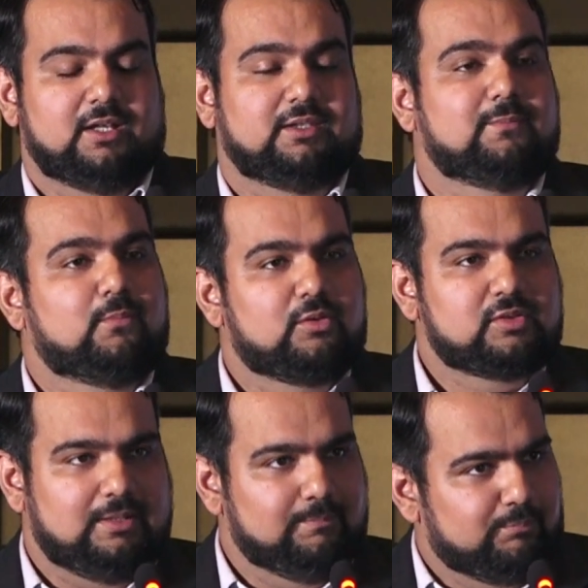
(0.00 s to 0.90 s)
The most
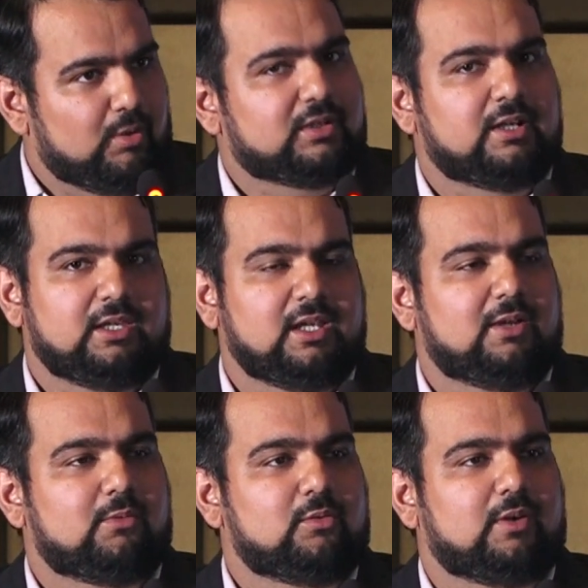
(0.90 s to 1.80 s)
important thing I
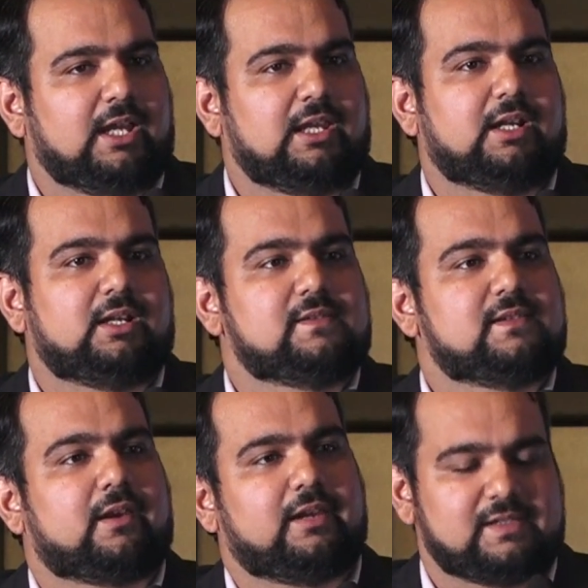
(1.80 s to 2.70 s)
want to highlight is the
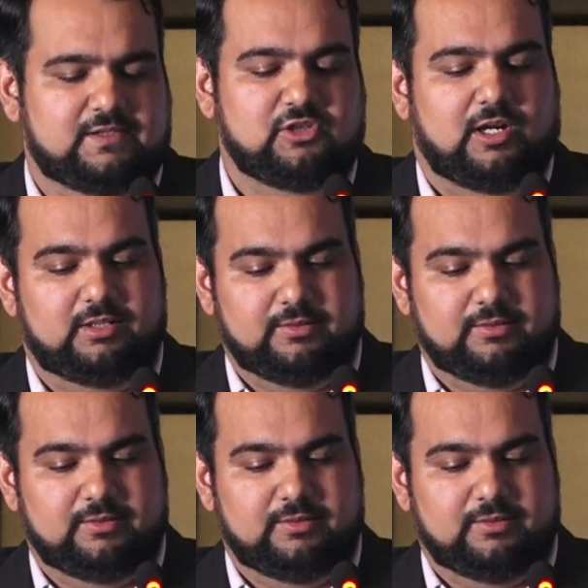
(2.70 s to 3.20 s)
risk chart.